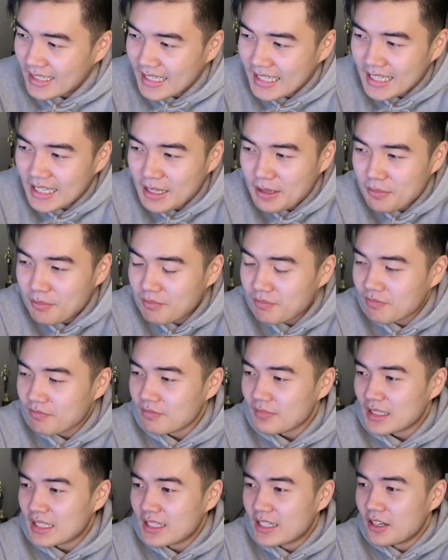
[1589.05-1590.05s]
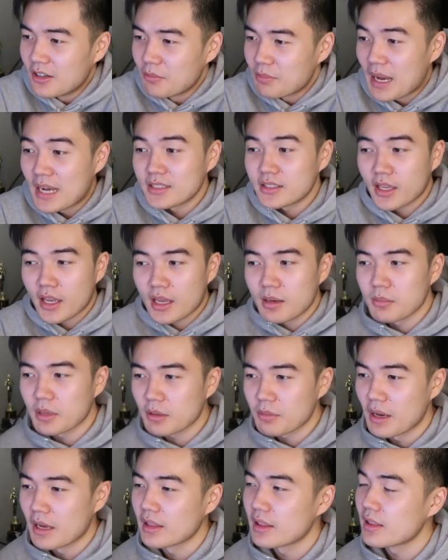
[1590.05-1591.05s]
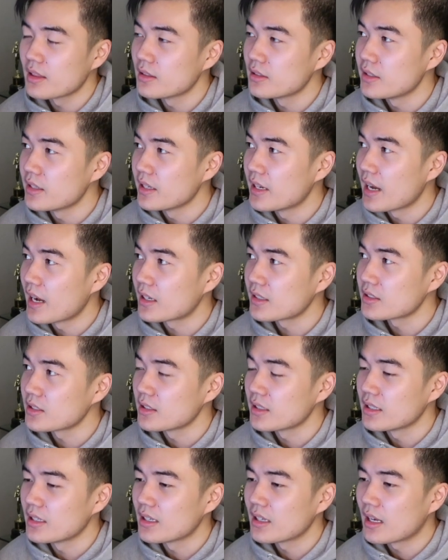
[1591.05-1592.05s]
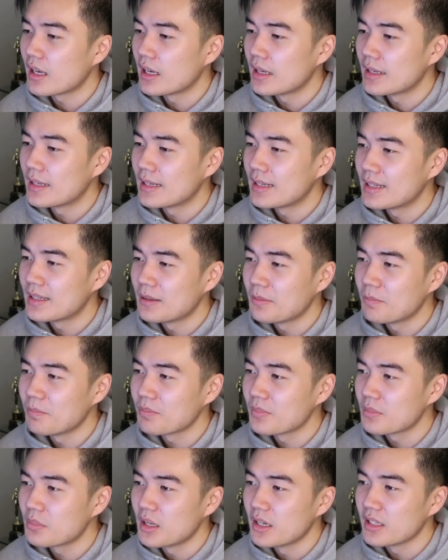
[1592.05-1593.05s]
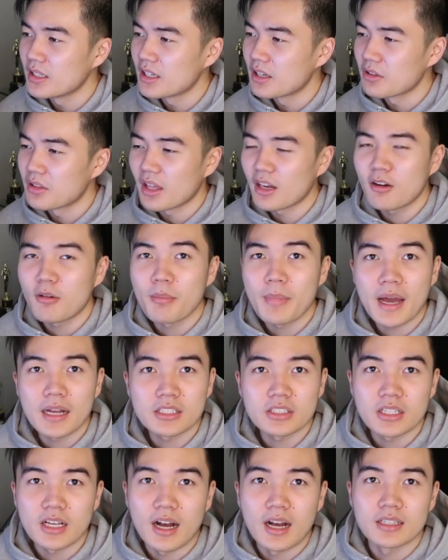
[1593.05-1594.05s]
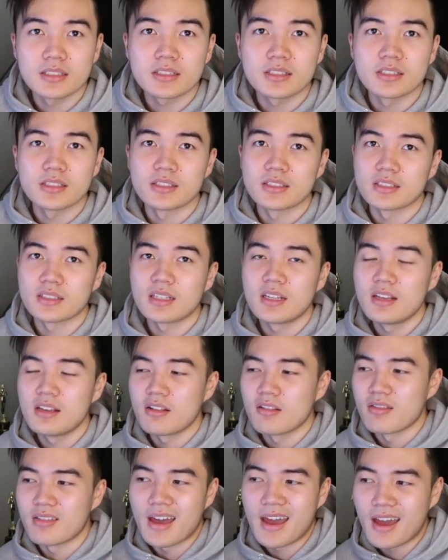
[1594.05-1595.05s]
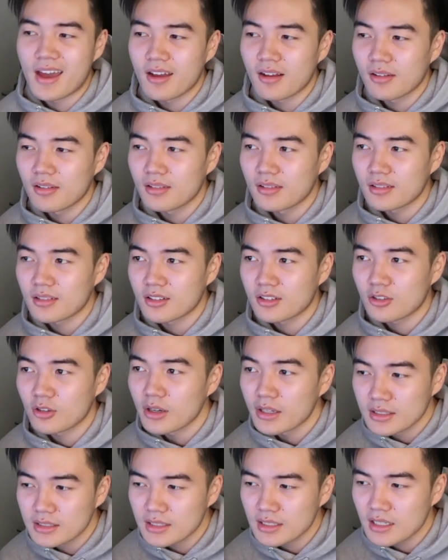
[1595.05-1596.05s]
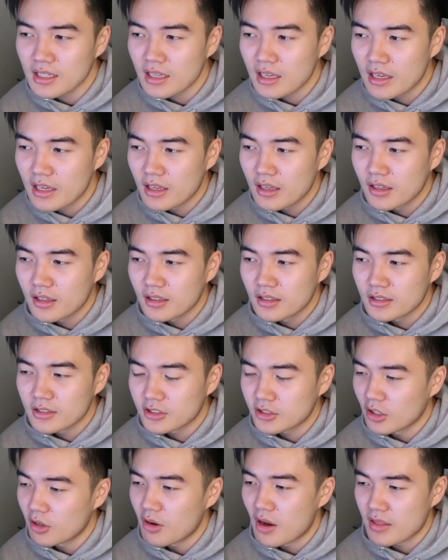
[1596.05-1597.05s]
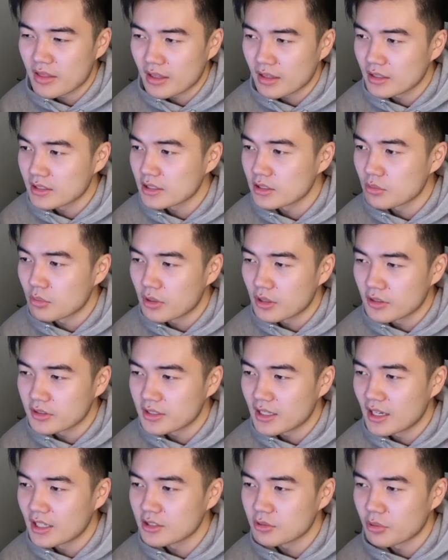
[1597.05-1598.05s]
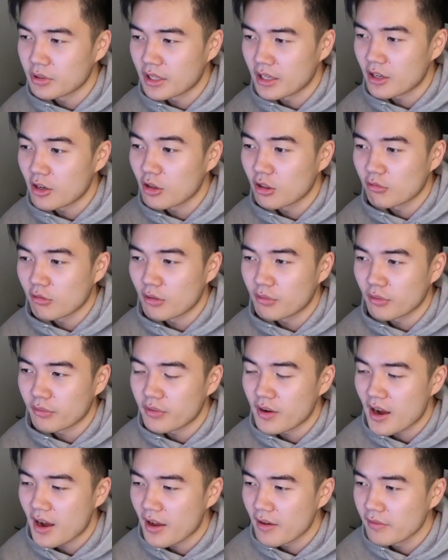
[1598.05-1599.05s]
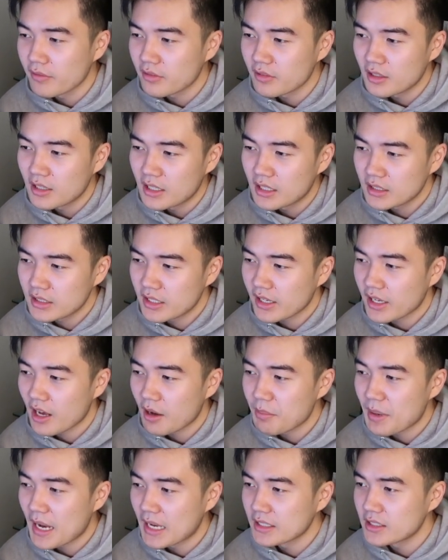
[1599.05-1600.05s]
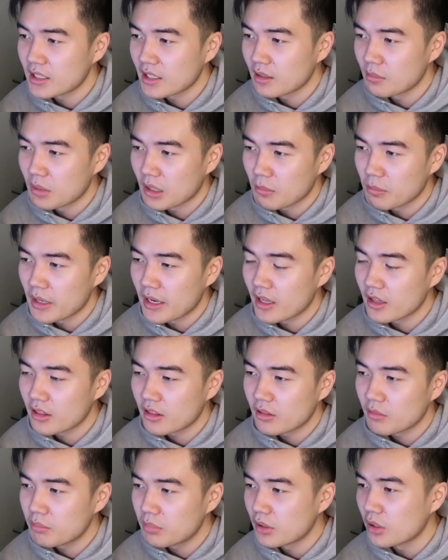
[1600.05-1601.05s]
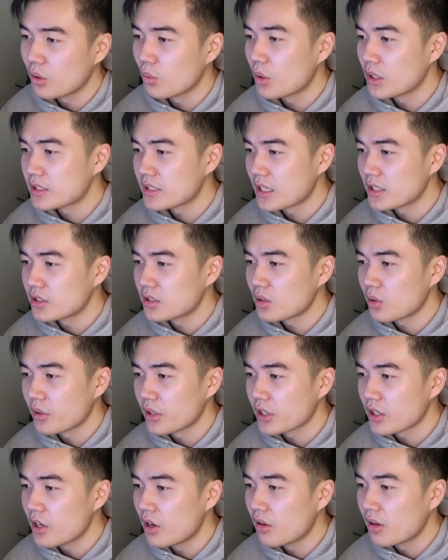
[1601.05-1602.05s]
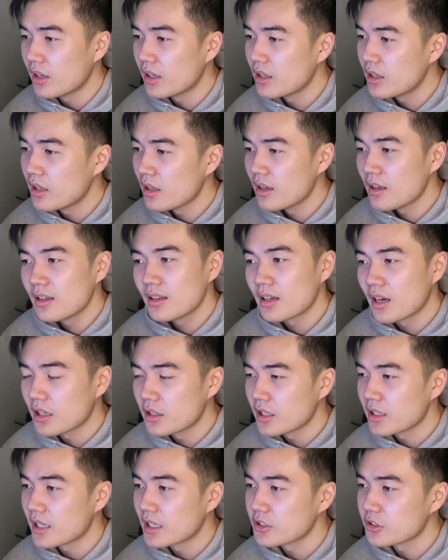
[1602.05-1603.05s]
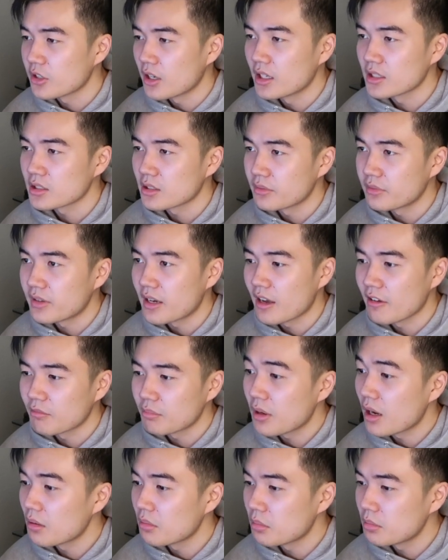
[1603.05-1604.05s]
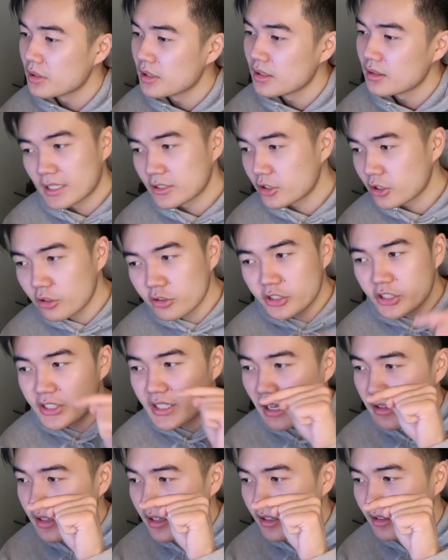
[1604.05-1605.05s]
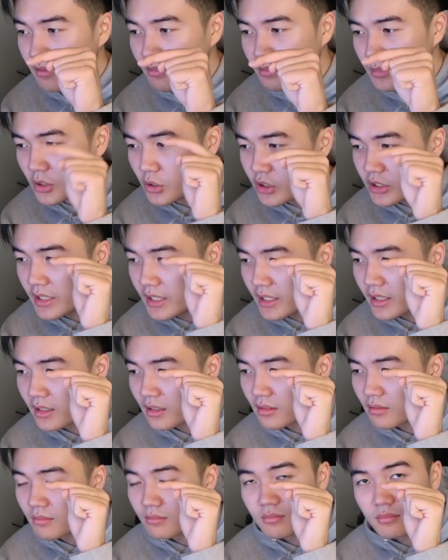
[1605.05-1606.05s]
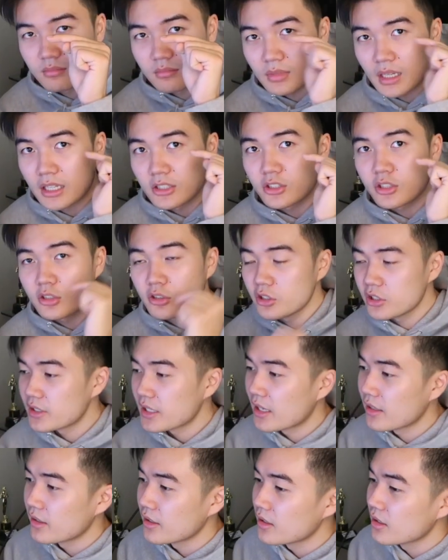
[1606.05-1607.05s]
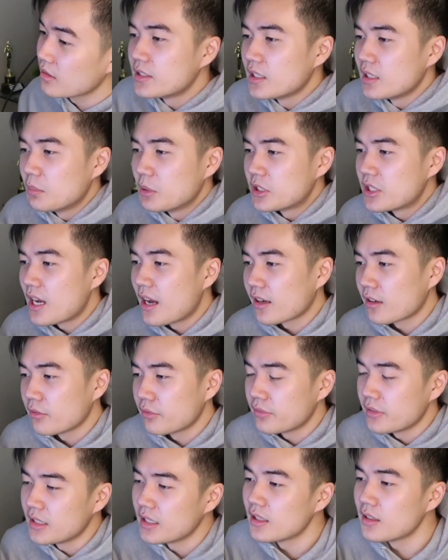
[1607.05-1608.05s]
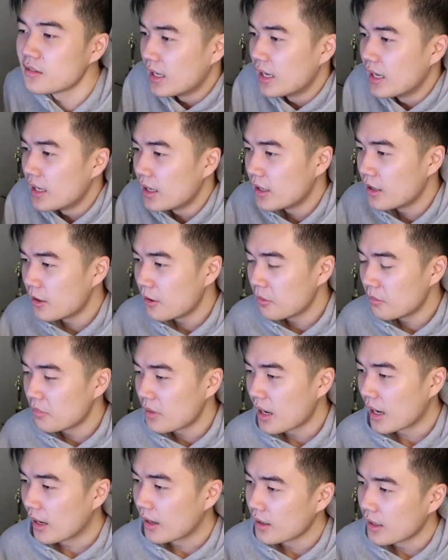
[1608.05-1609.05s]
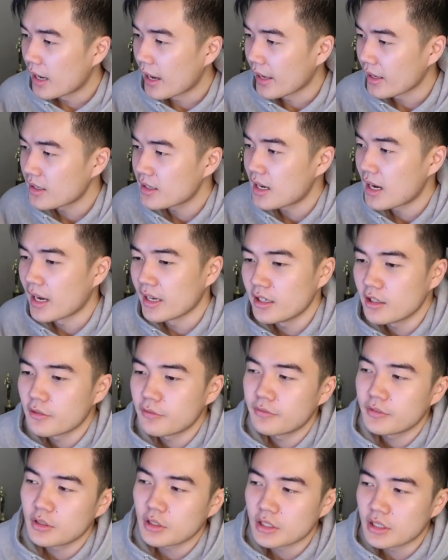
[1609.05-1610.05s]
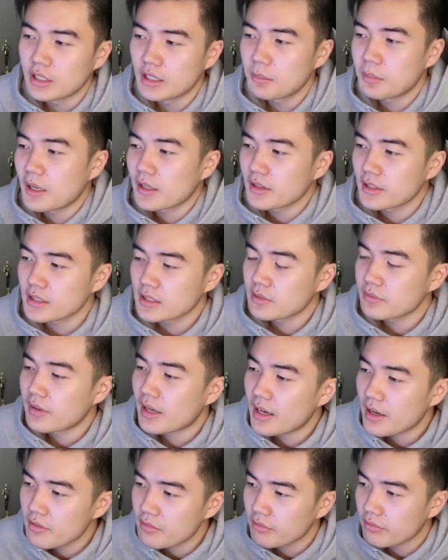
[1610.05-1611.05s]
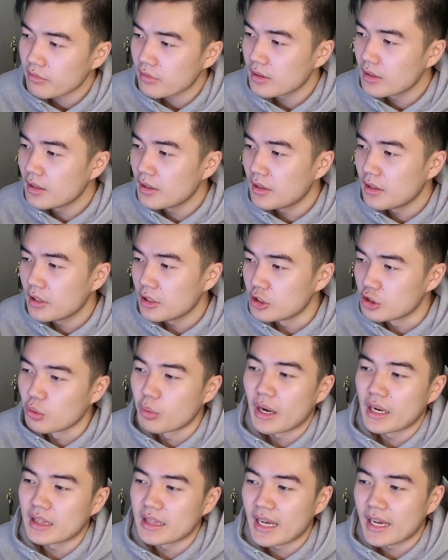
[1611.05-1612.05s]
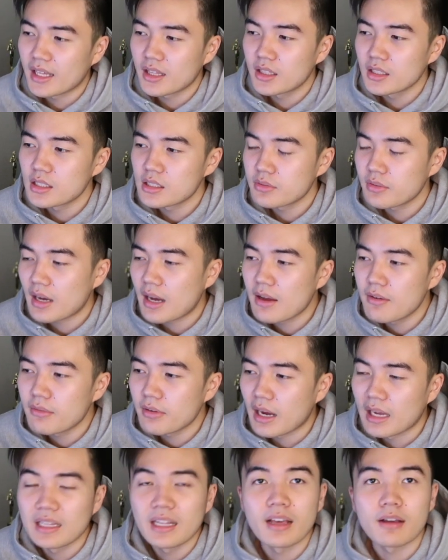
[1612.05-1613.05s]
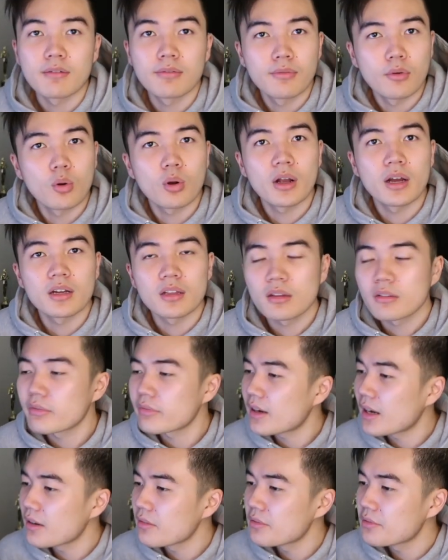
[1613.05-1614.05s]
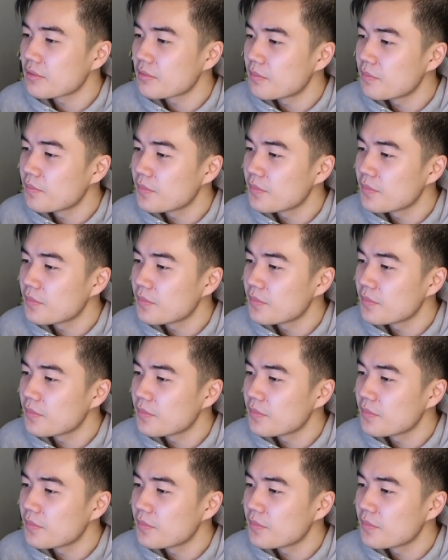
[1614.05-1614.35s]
You know, Passing and Macbeth did actually. But you know, they don't match the Oscars that crazy. So I think this is one of those times where they go 3 for 5, take out Passing and Macbeth, put in West Side Story and Coda. I think that's your Oscar 5, probably. House of Gucci's down there. You see it. House of Gucci's down there. Cinematography. I kind of feel good about this 5. Do I like this 5? I like 4 out of the 5.